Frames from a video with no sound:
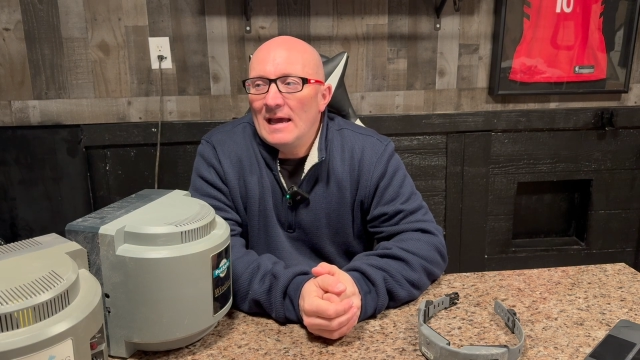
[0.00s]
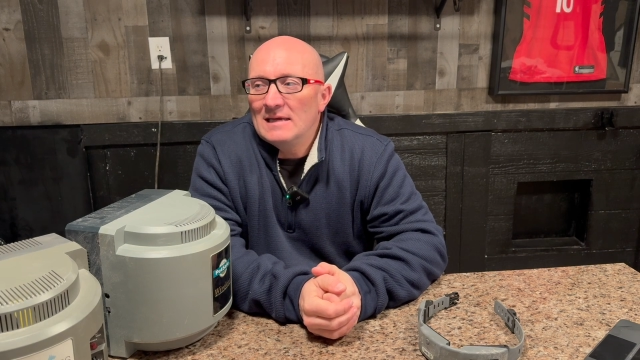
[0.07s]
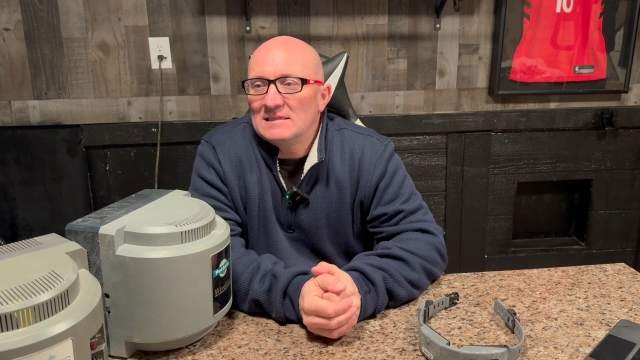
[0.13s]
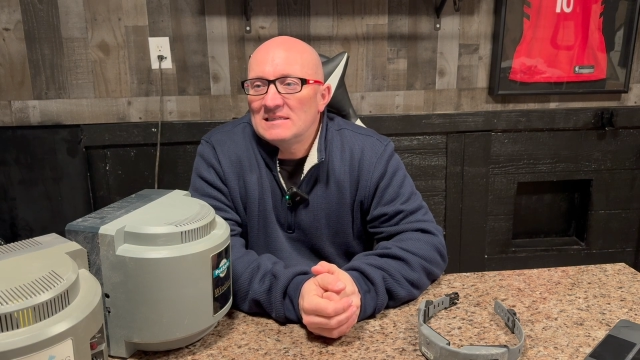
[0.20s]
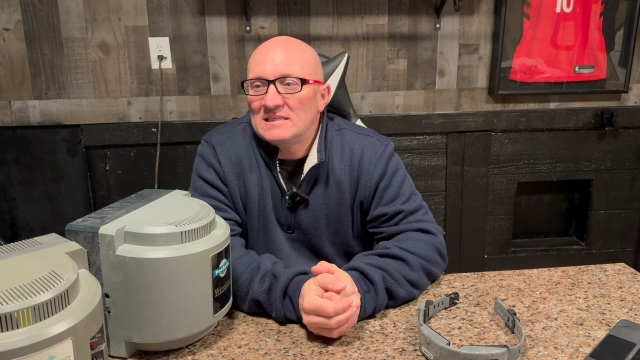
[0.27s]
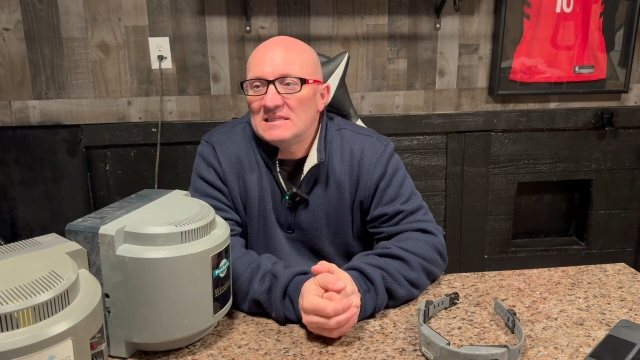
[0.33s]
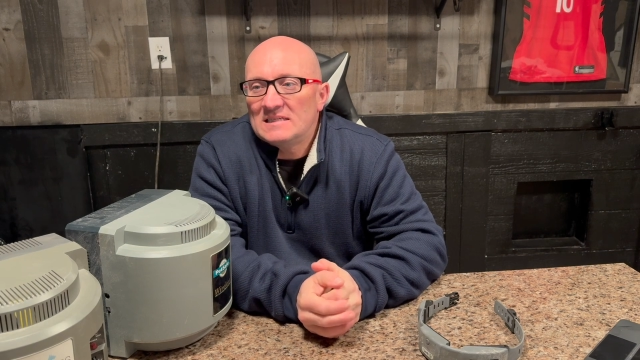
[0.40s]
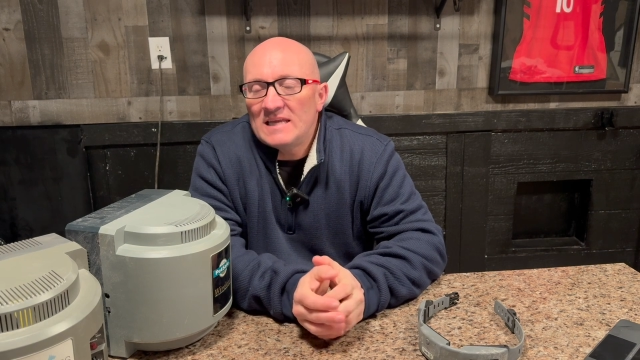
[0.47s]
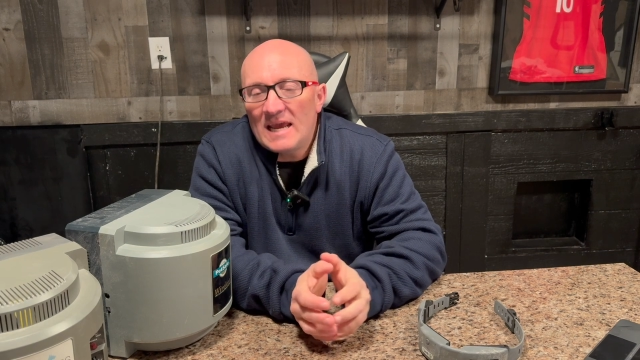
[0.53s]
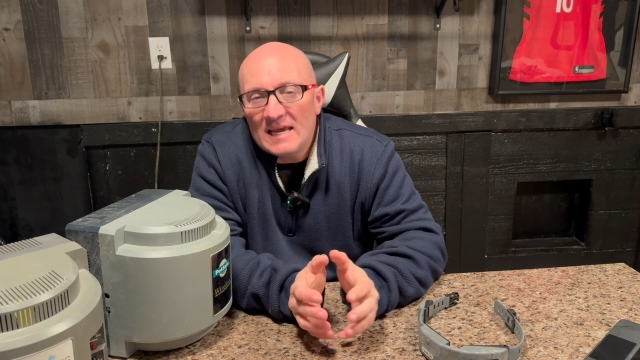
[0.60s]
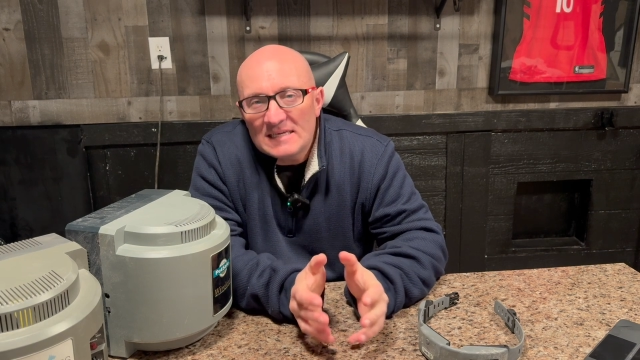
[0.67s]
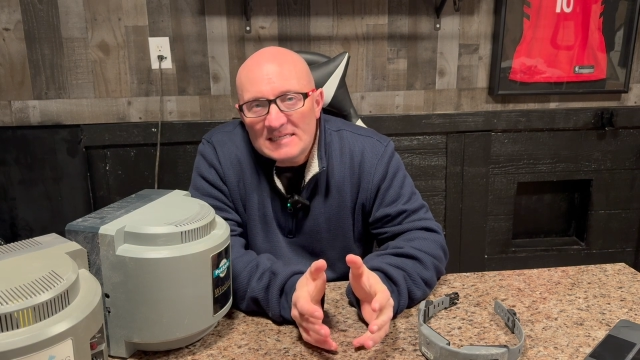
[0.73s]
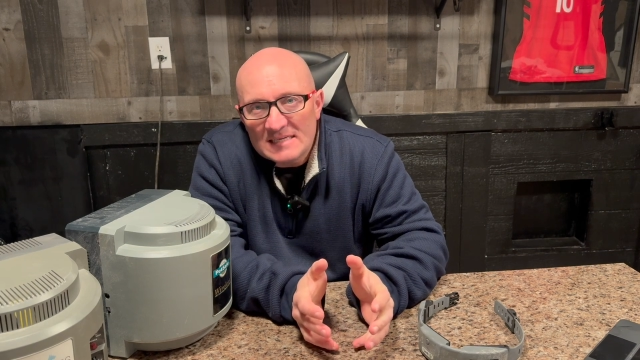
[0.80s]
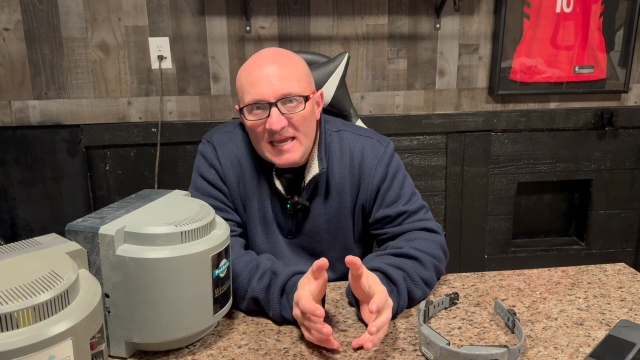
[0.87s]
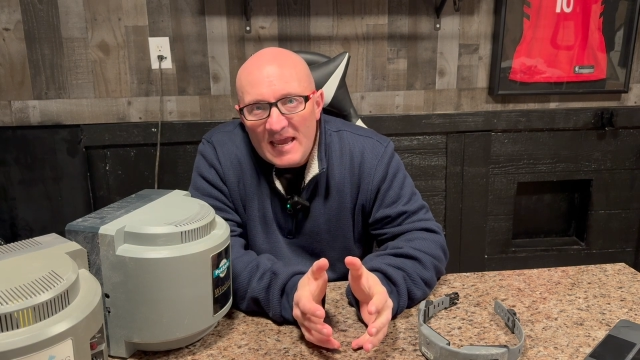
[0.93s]
stay
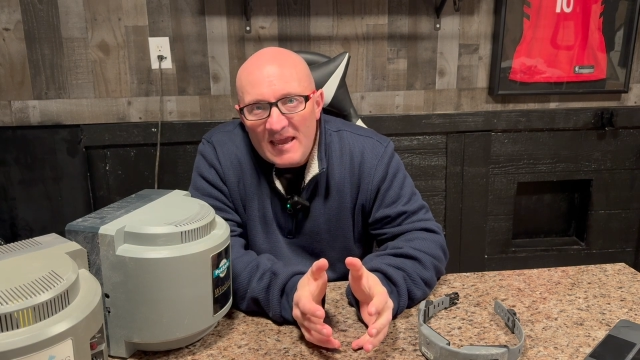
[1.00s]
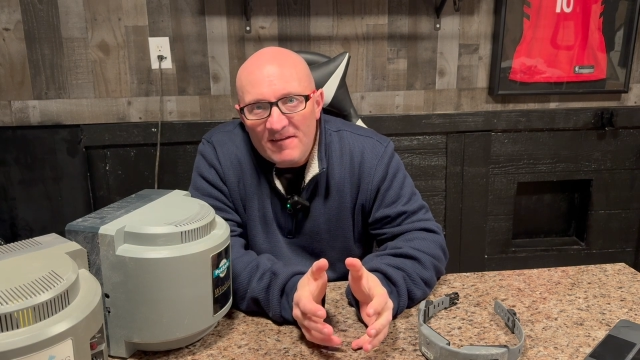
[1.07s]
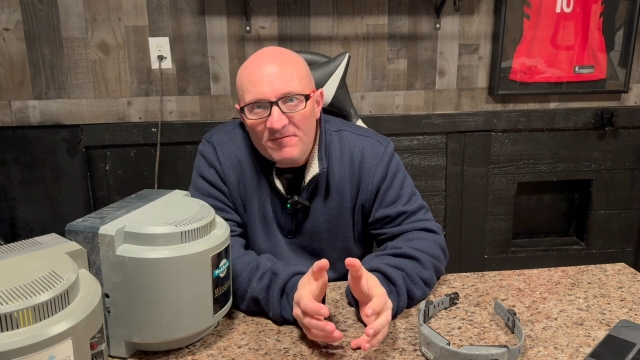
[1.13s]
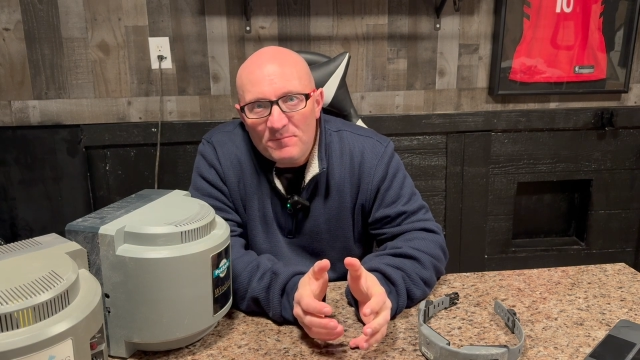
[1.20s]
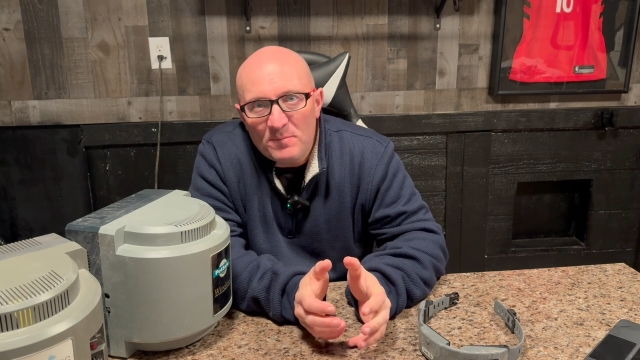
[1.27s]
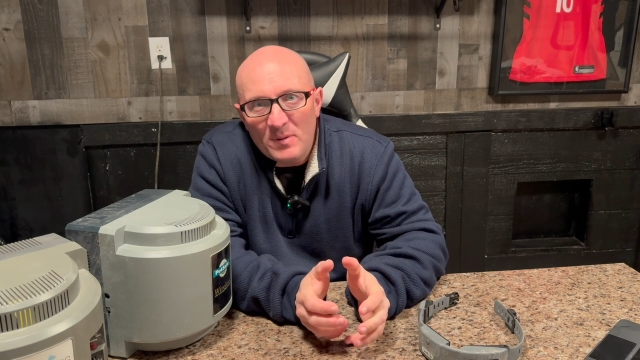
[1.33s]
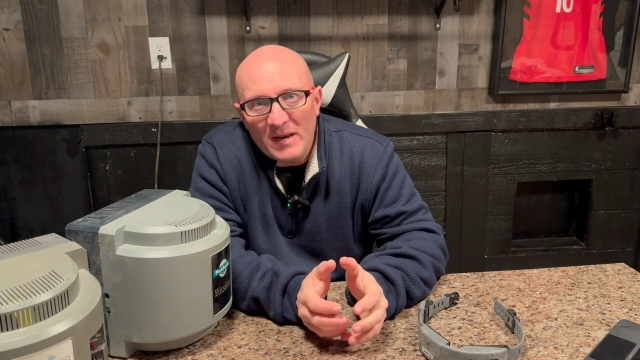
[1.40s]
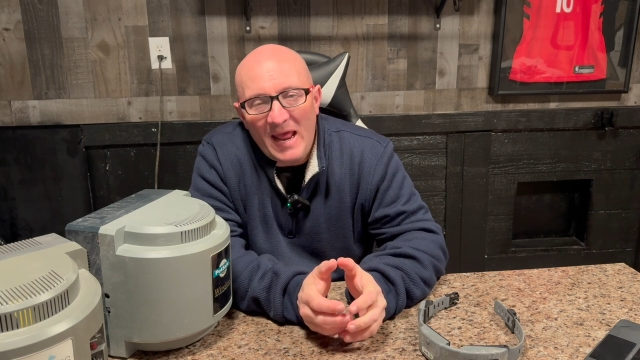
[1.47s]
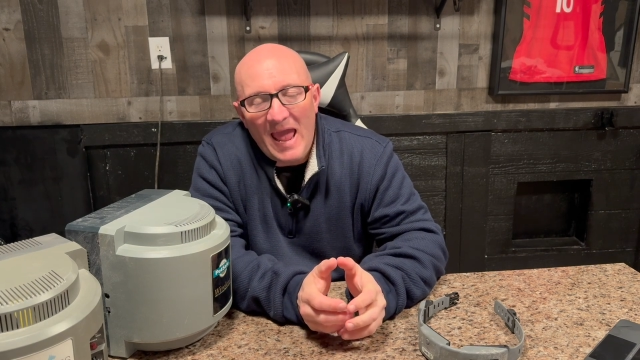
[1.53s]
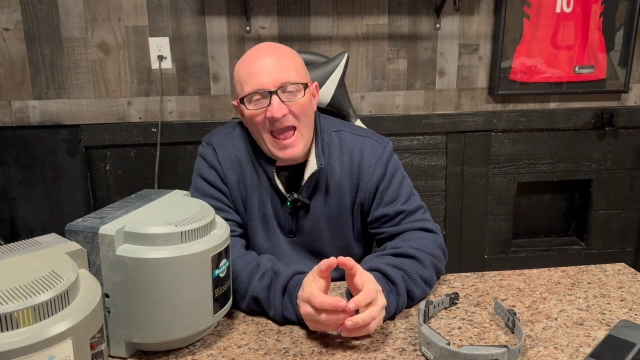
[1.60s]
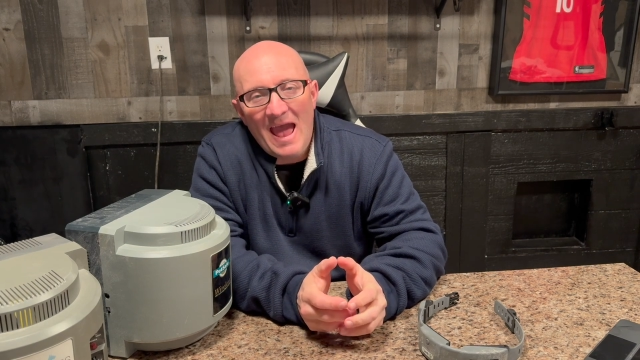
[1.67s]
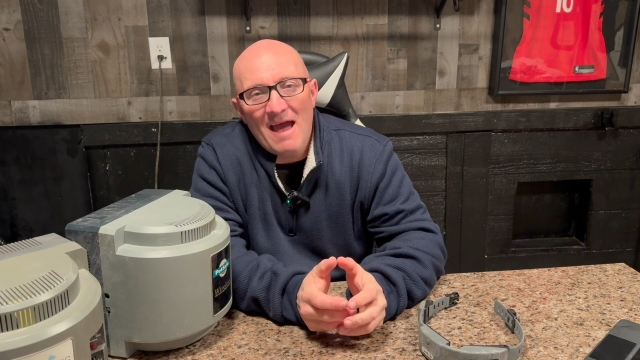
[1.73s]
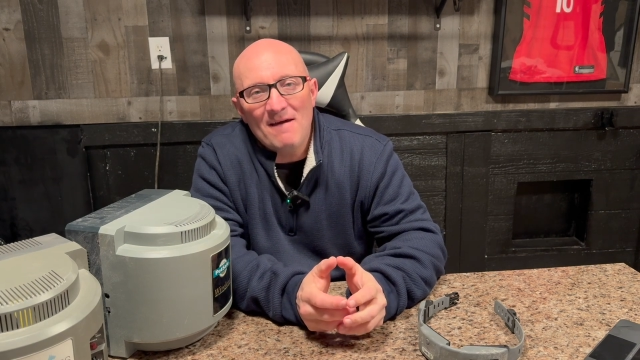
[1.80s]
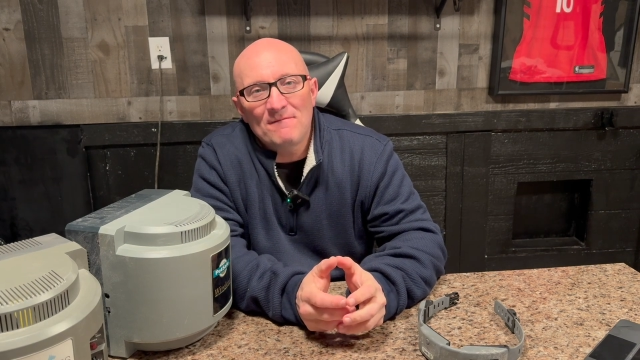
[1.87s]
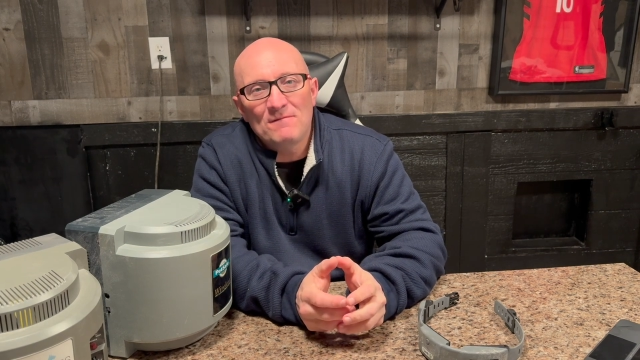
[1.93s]
safe but
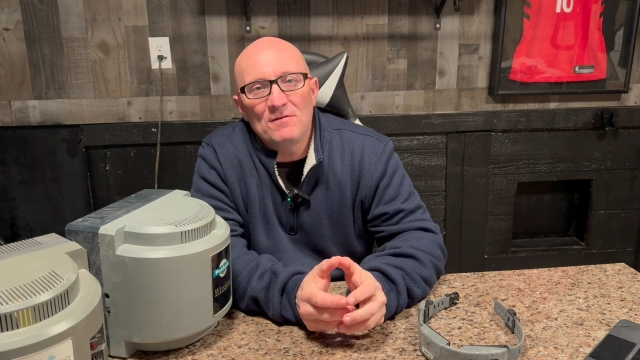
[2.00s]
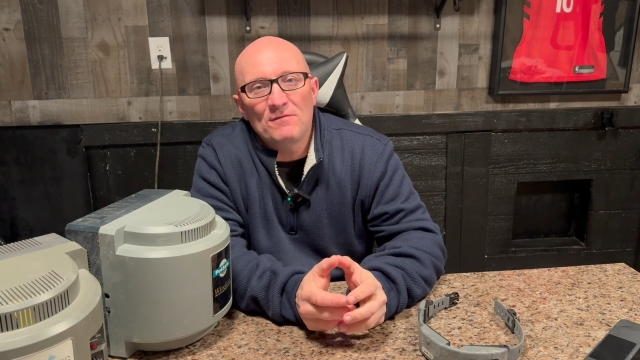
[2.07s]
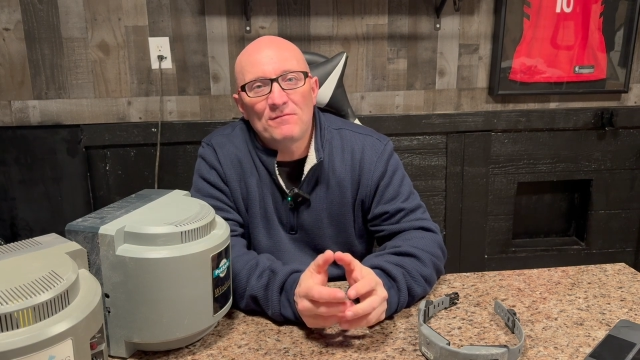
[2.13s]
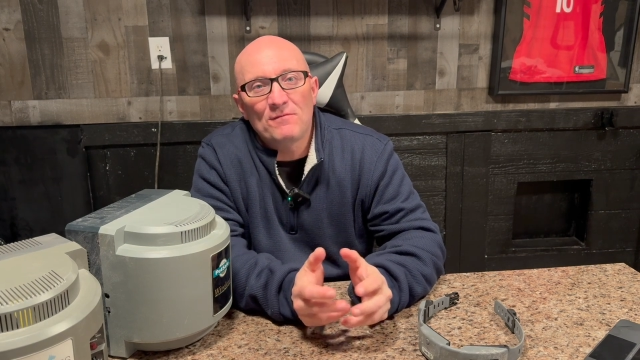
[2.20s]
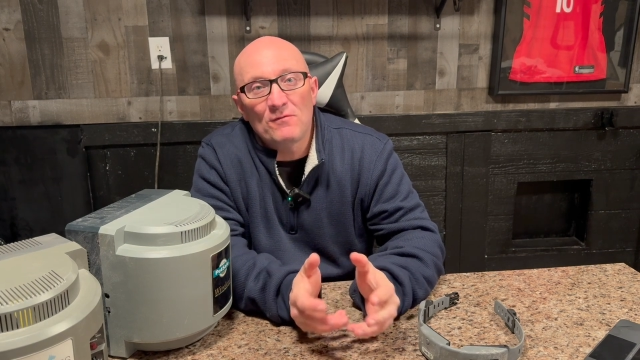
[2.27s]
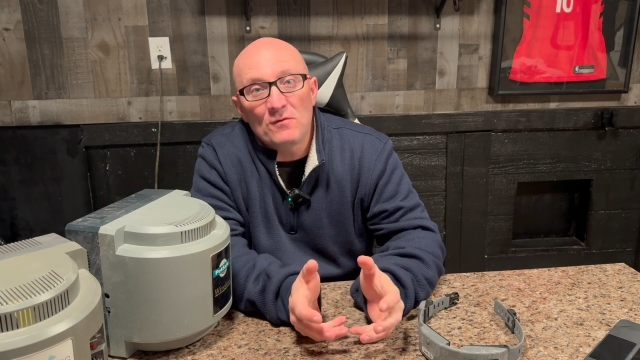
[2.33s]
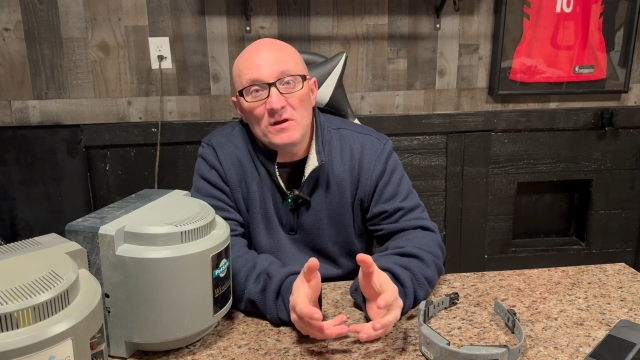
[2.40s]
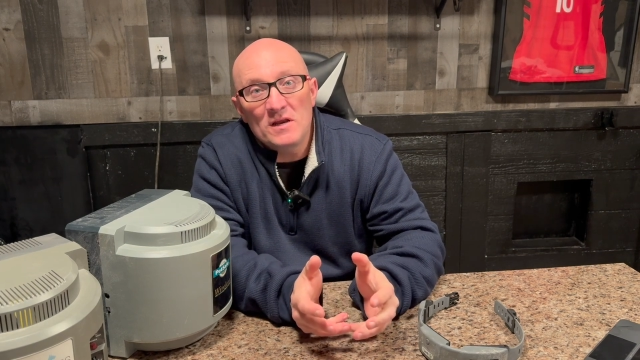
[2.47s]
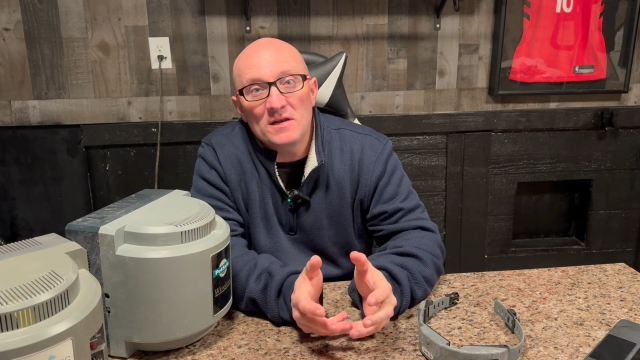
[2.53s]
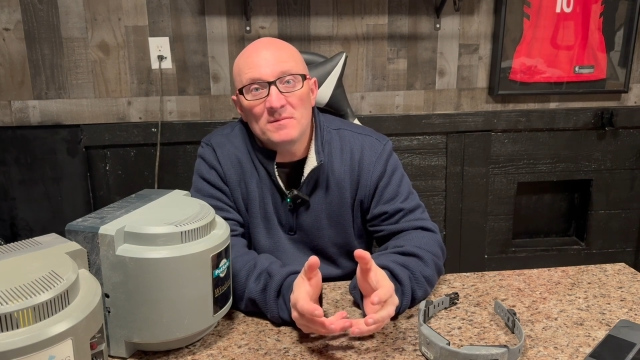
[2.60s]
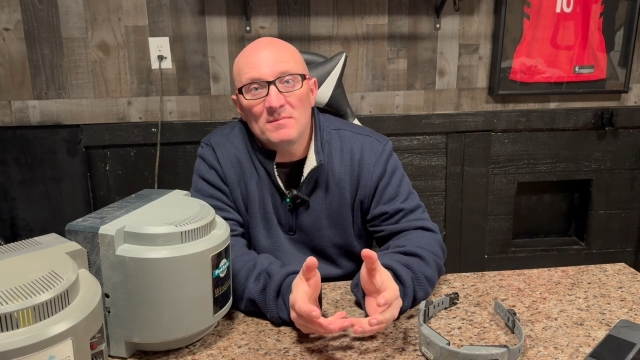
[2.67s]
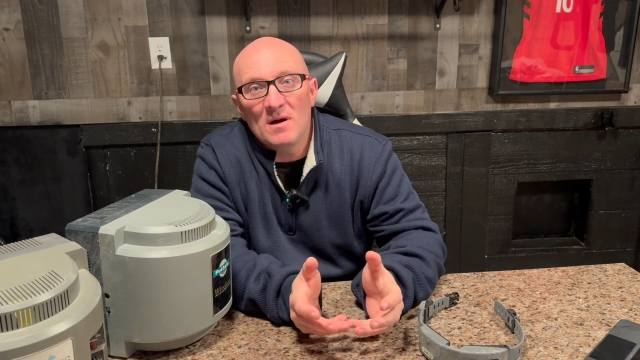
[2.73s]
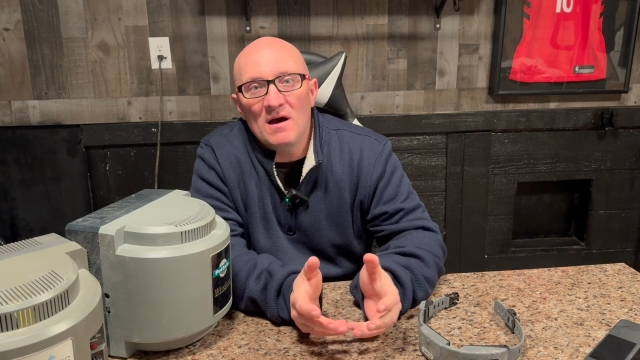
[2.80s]
have the freedom